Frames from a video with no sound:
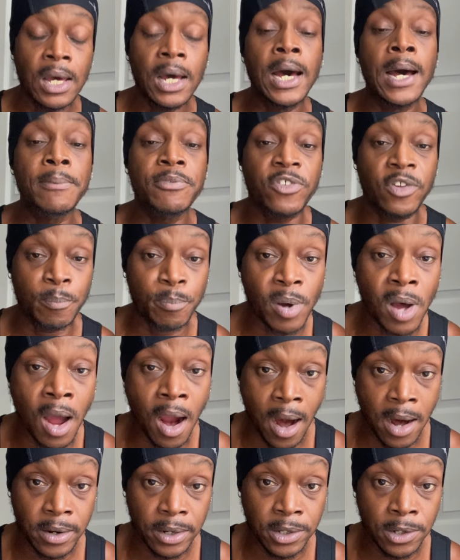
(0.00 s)
up to
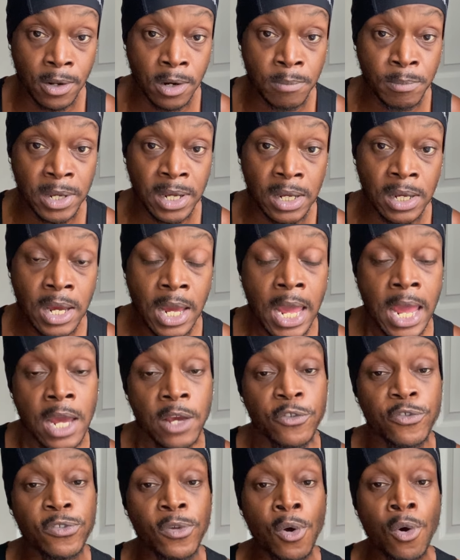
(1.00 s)
par, you know what I mean?
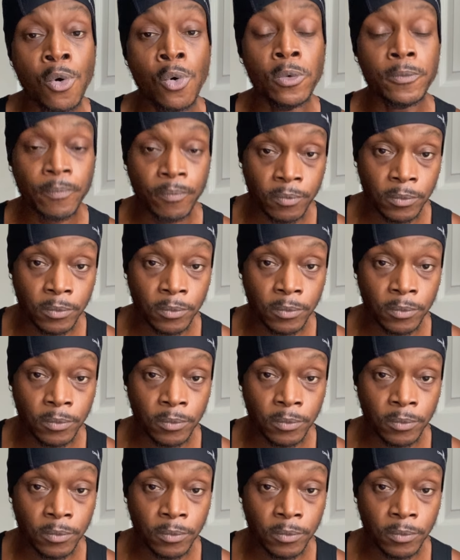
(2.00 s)
So